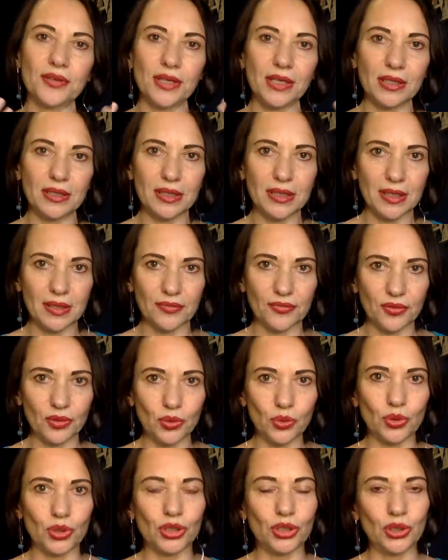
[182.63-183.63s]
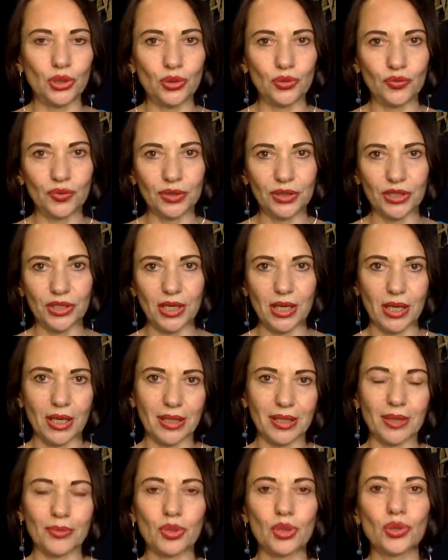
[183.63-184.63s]
in the future you will take,
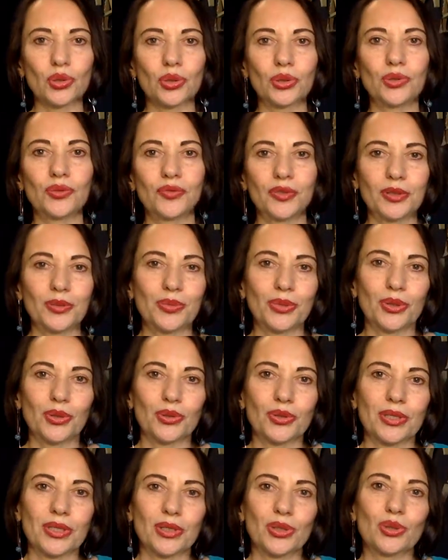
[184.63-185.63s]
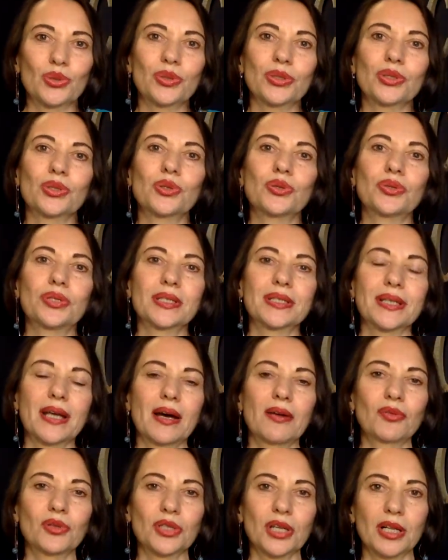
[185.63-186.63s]
and I'm sure you will, because as soon as you
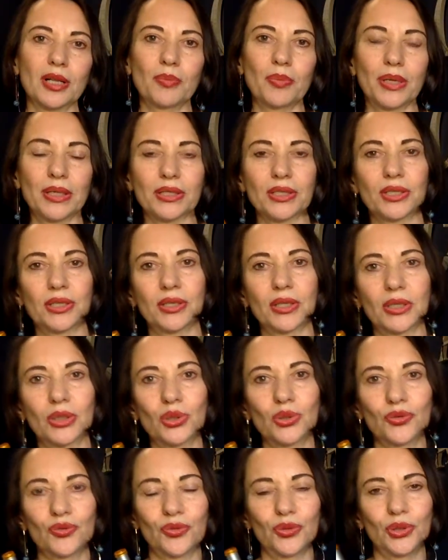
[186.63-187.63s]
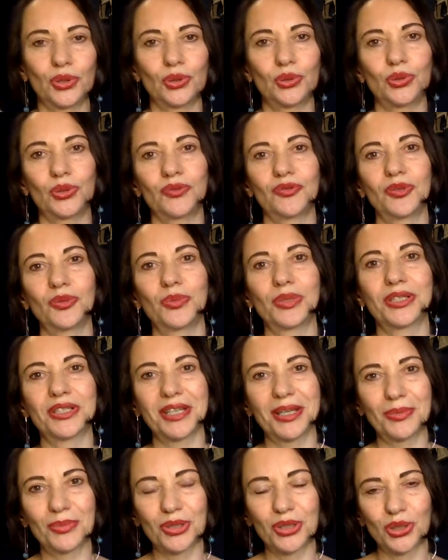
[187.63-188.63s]
discover what Colourpuncture can do for you, you will be
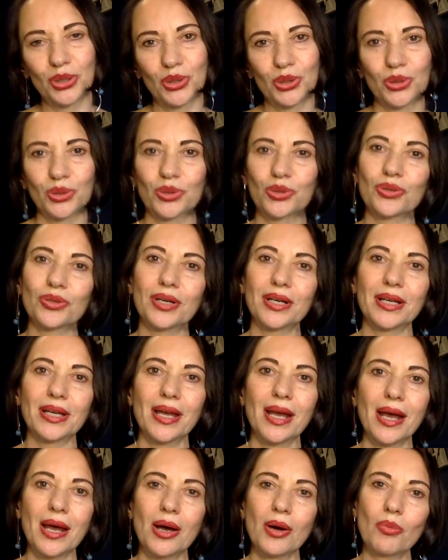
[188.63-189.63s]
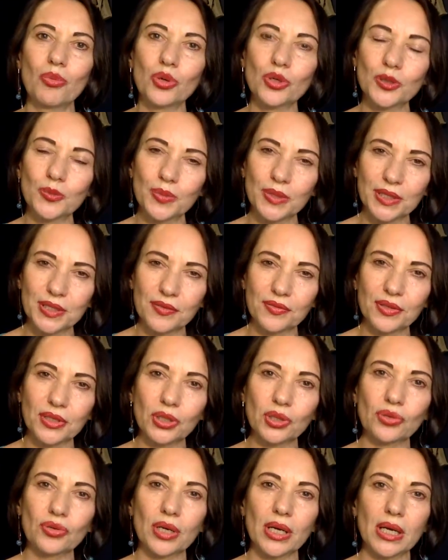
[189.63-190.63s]
tempted to try more specific
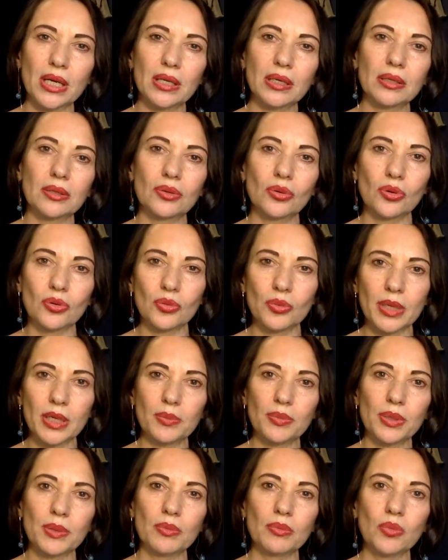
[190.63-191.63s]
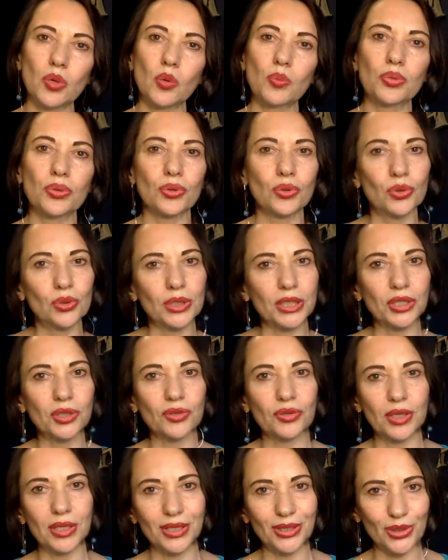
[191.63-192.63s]
training or maybe more broader
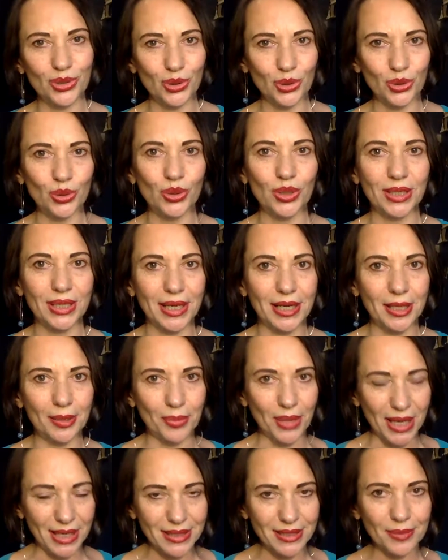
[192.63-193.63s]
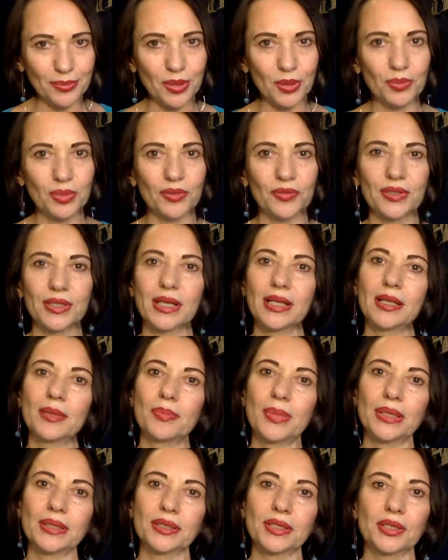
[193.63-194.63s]
training so you can help other people with
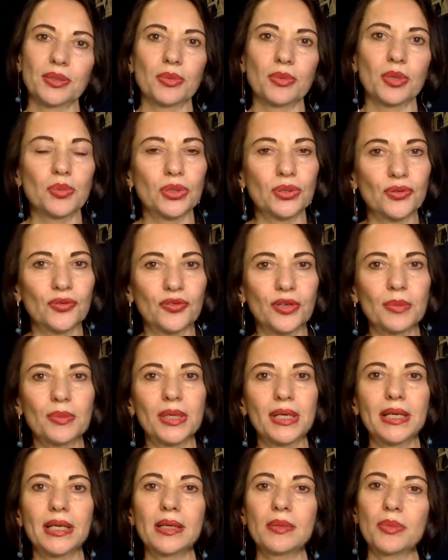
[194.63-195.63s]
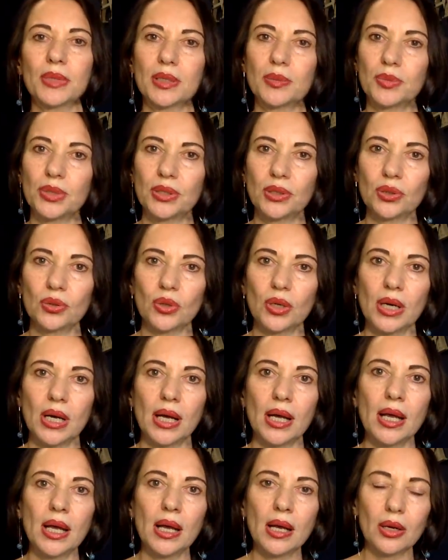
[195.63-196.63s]
Colourpuncture, maybe your family, maybe you are
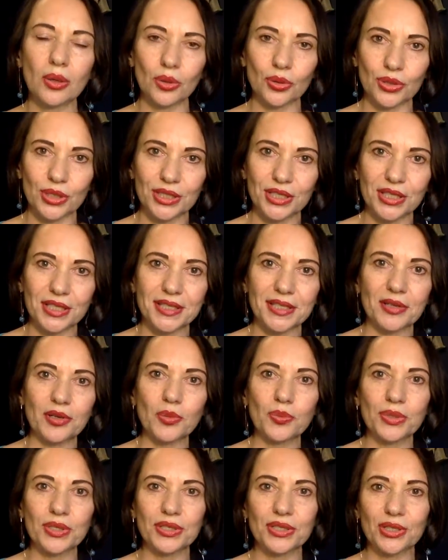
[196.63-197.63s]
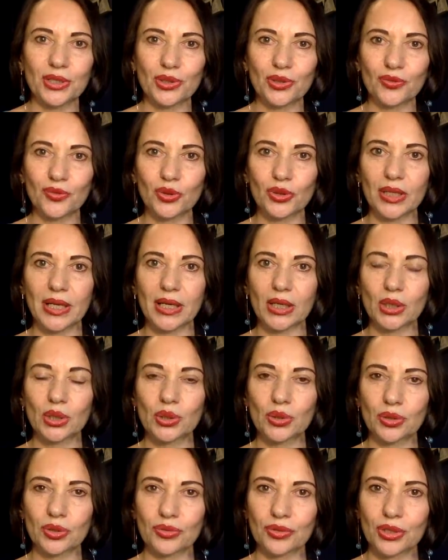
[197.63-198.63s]
already a therapist and you would
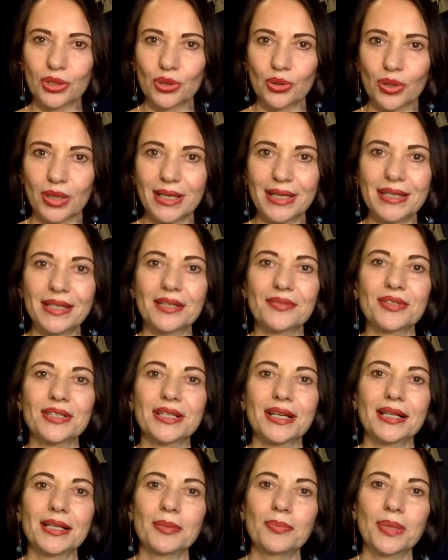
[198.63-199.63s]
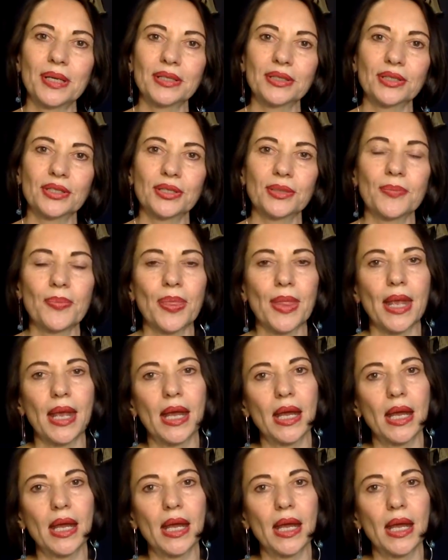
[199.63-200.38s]
like to enrich your clinic with Colourpuncture.